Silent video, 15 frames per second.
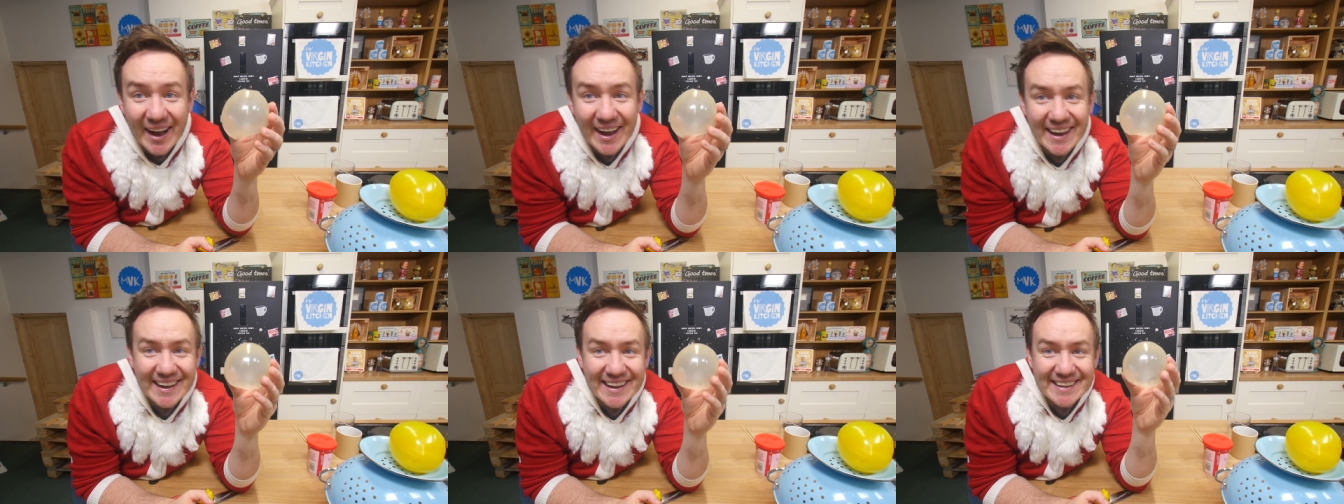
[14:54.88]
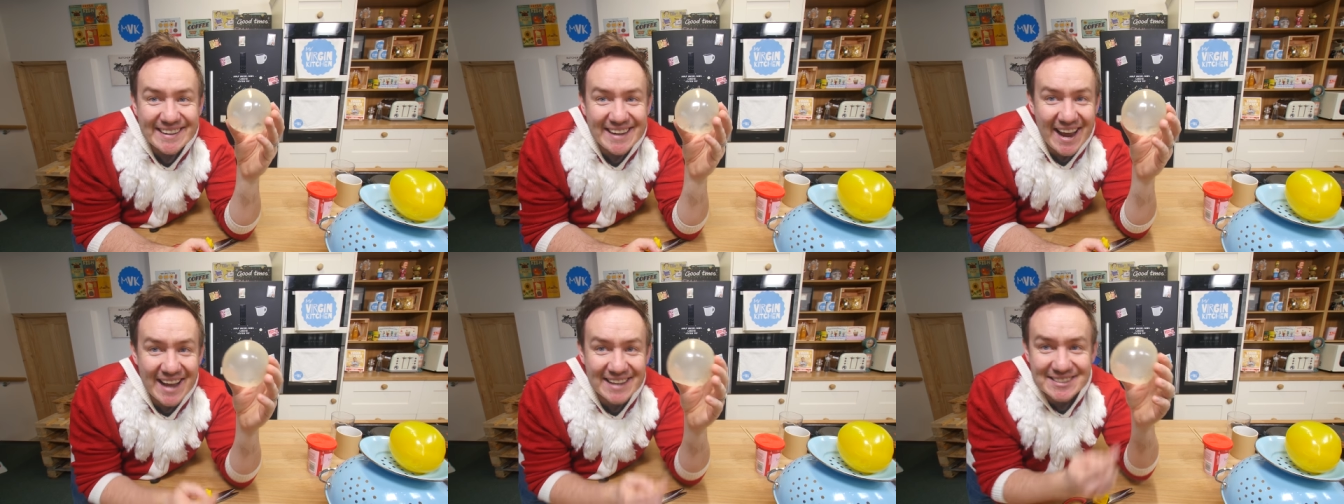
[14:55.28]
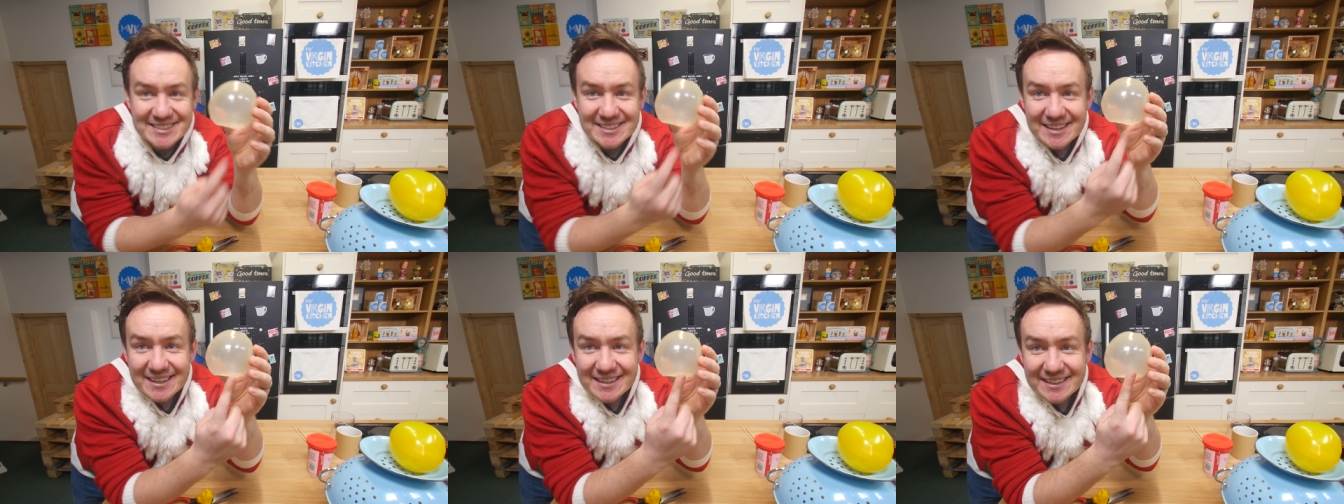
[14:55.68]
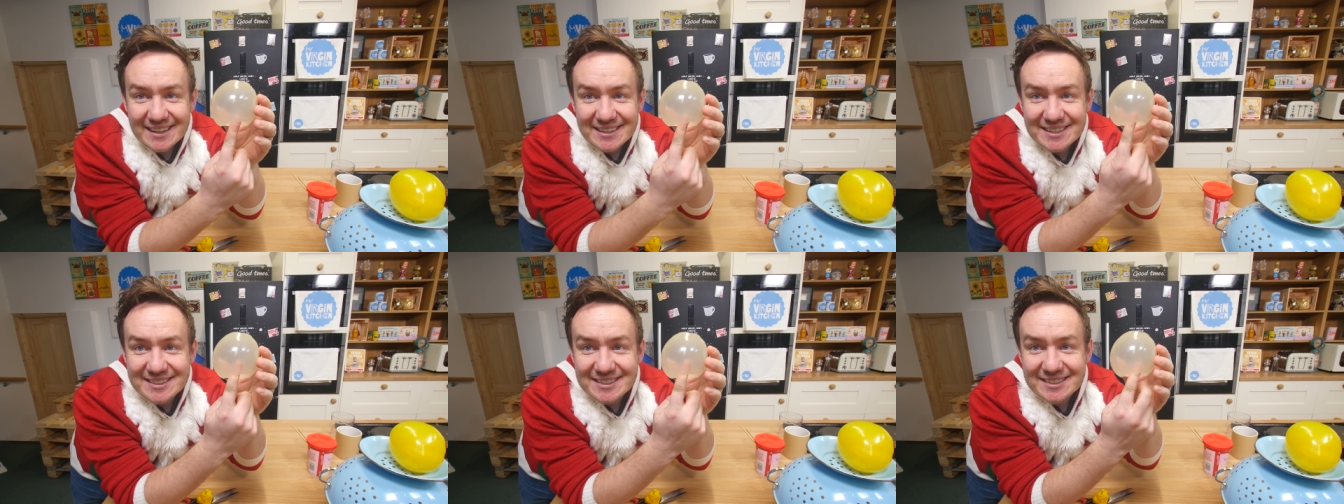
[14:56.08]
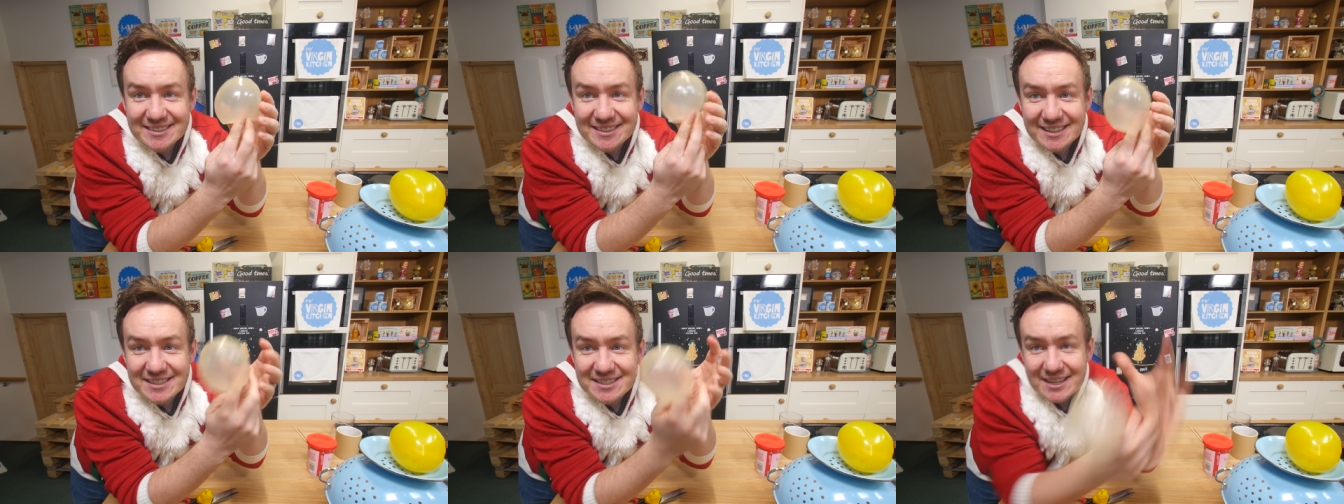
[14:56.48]
yes! Can it,
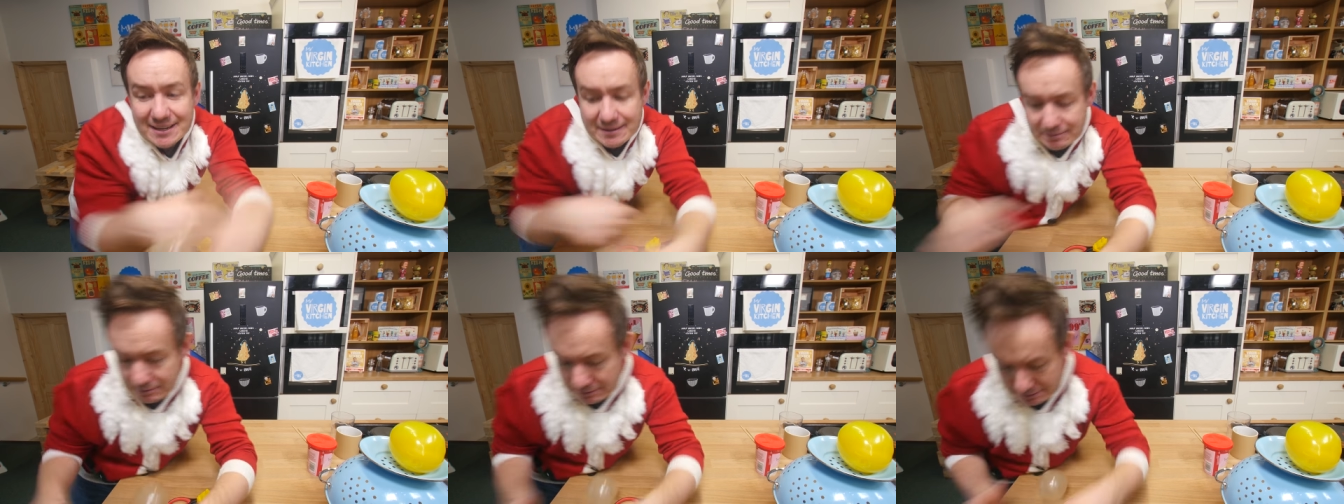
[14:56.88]
can you see?